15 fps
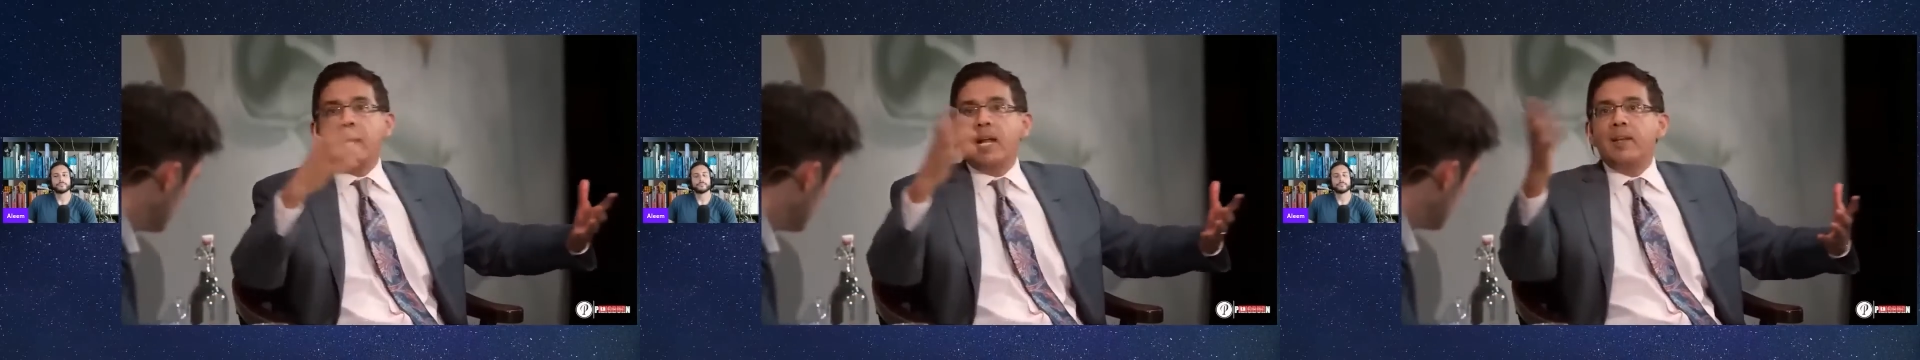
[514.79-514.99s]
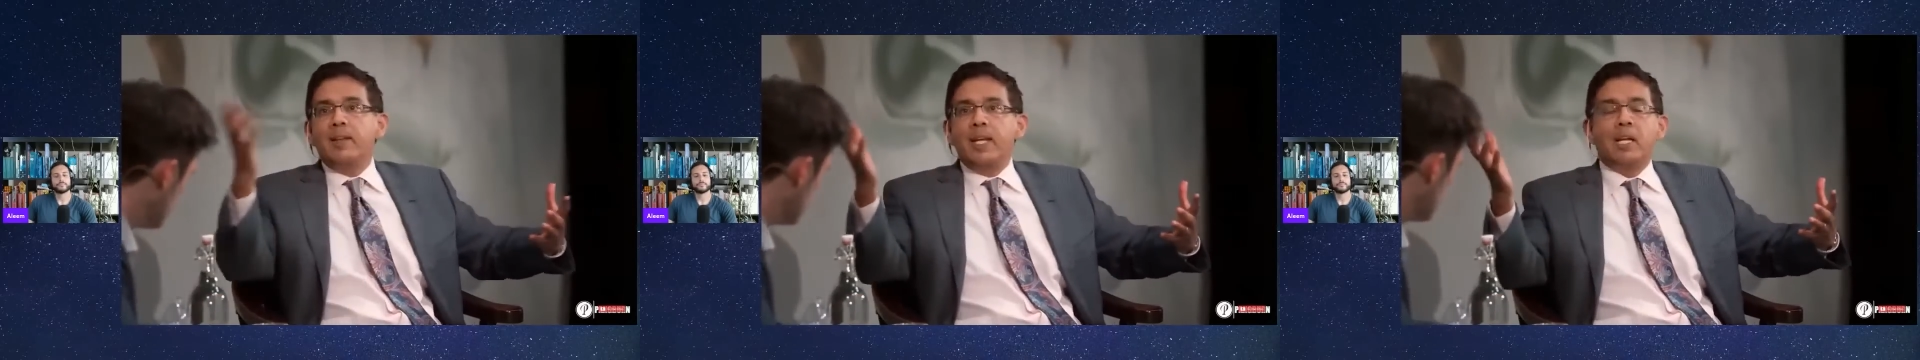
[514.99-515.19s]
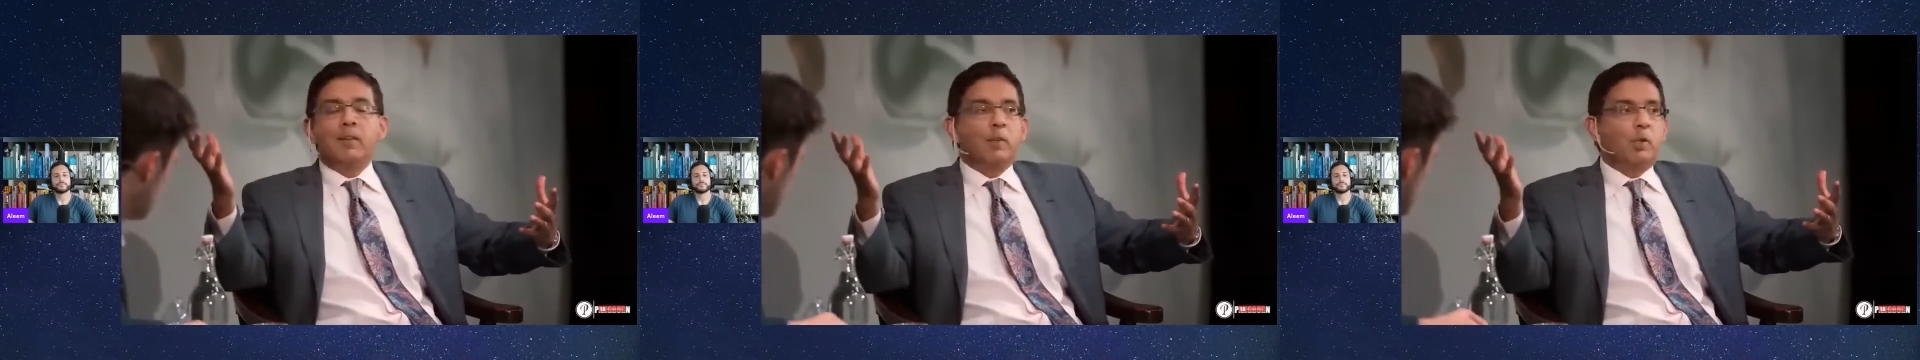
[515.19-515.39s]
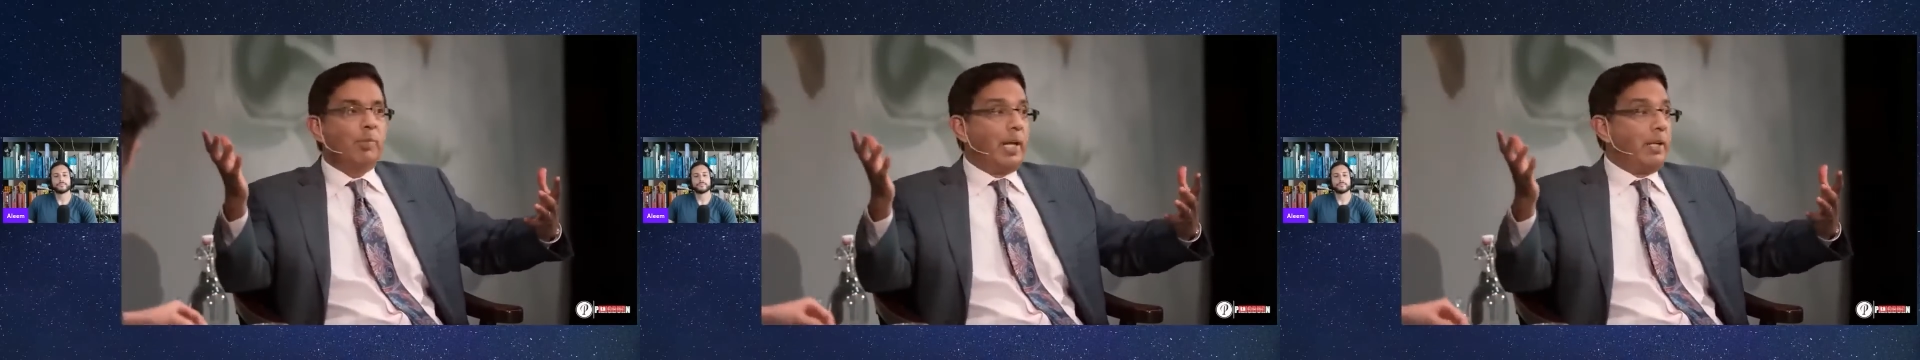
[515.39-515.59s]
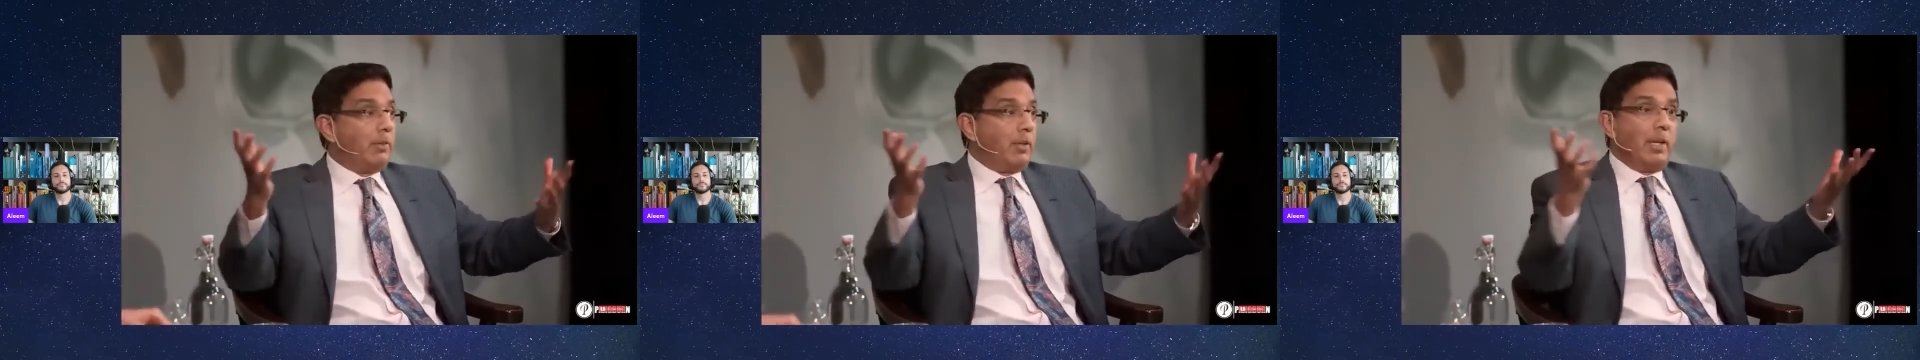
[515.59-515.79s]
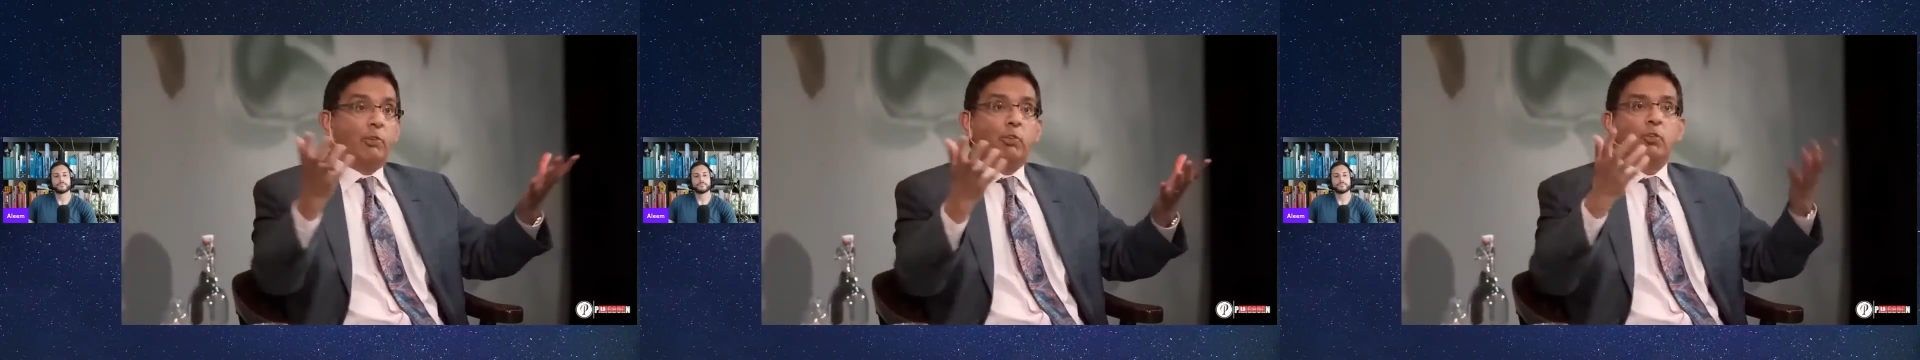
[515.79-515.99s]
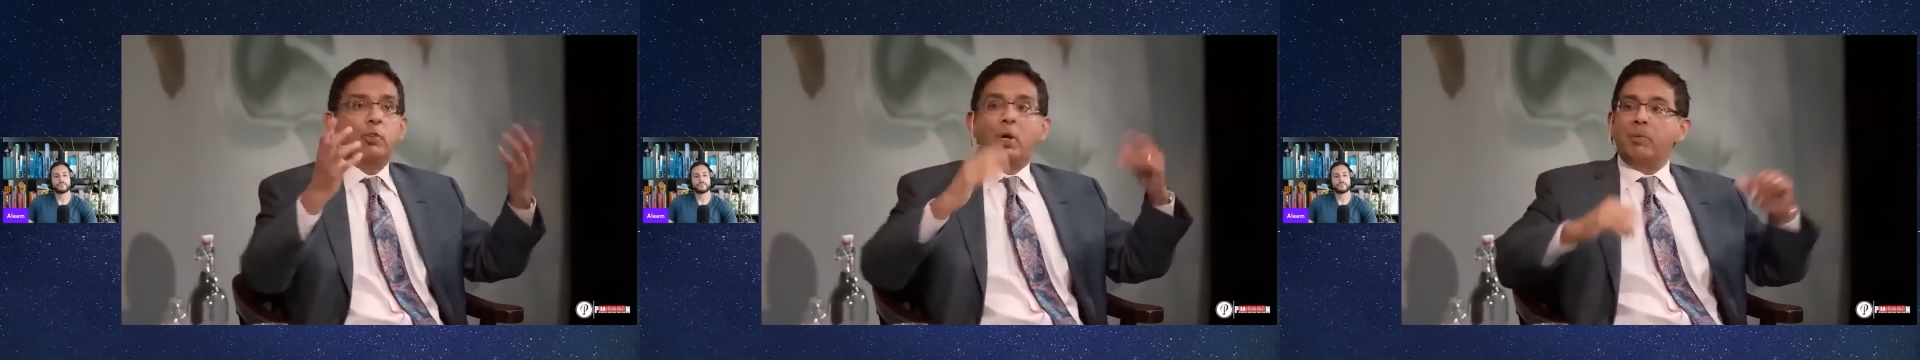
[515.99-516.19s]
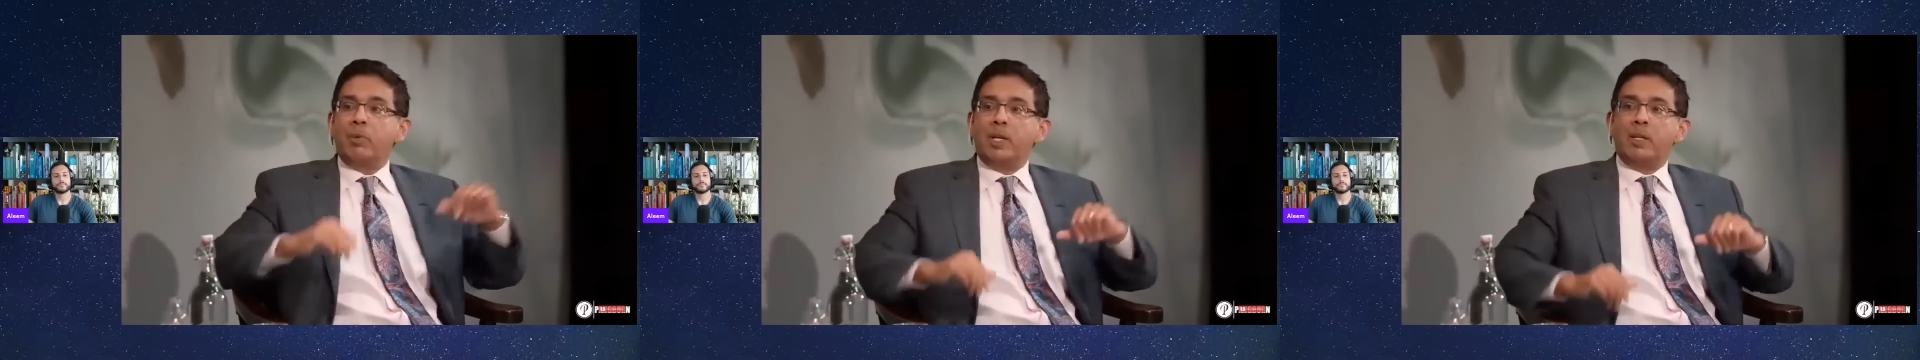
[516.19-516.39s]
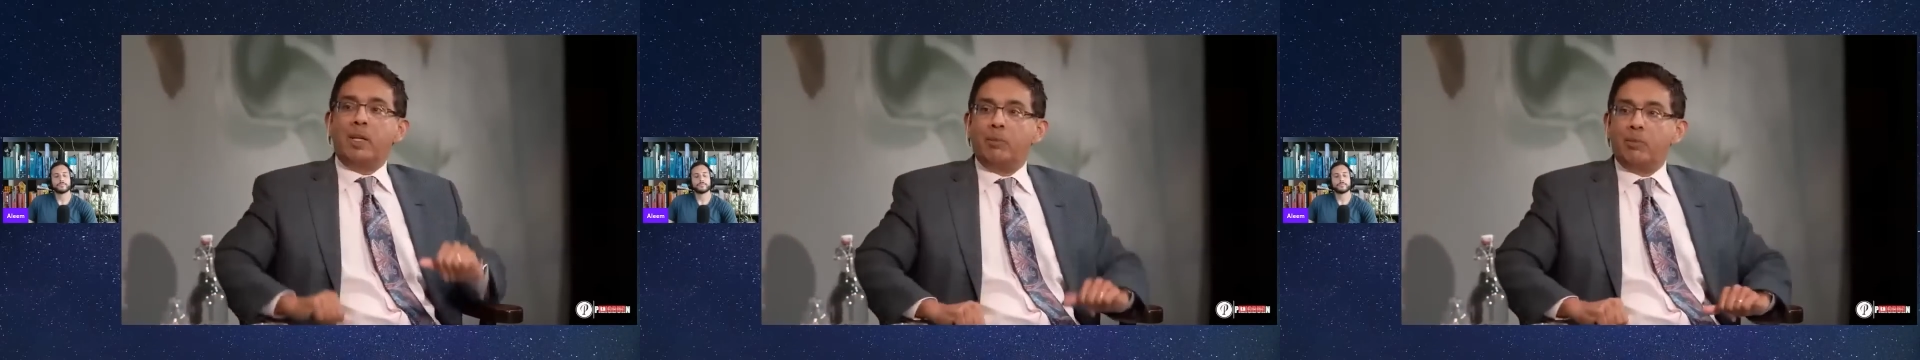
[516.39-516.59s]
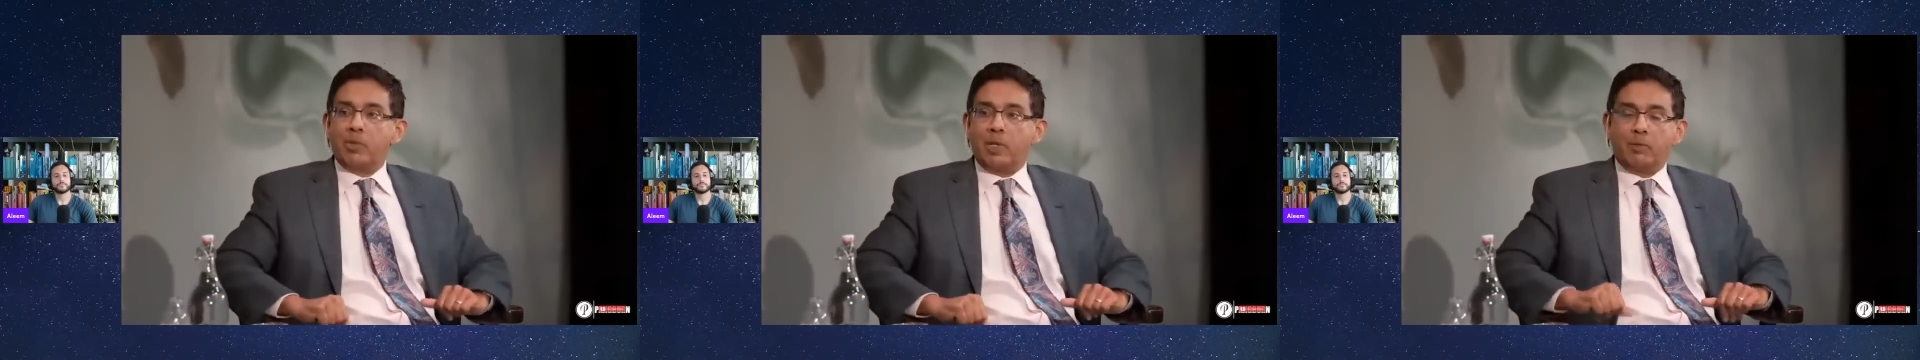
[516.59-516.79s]
that at the end of the debate, Dinesh is contradicting
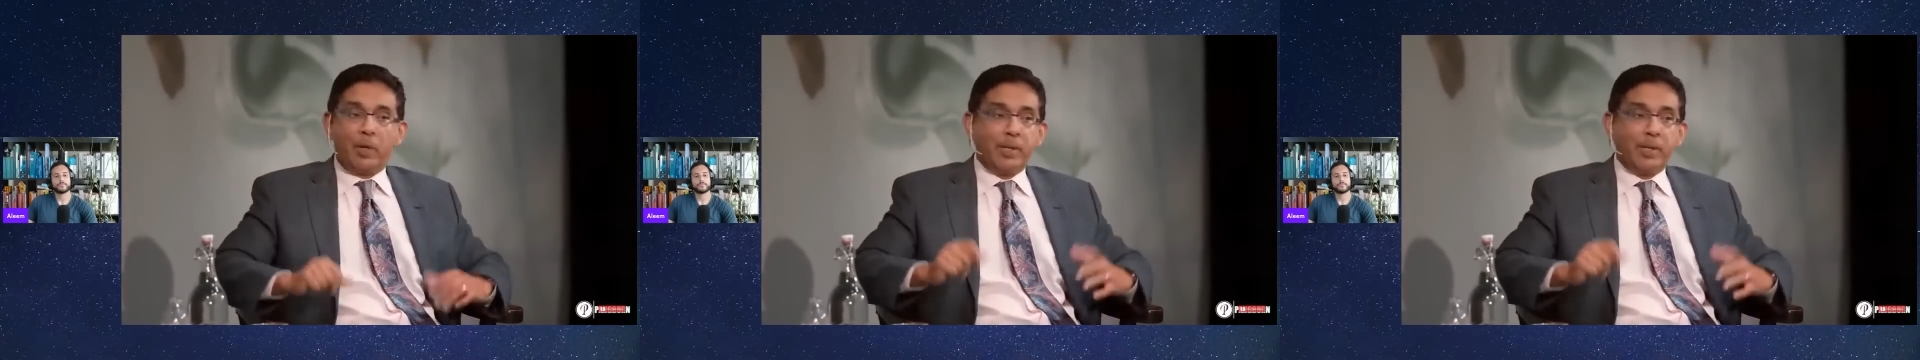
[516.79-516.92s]
himself.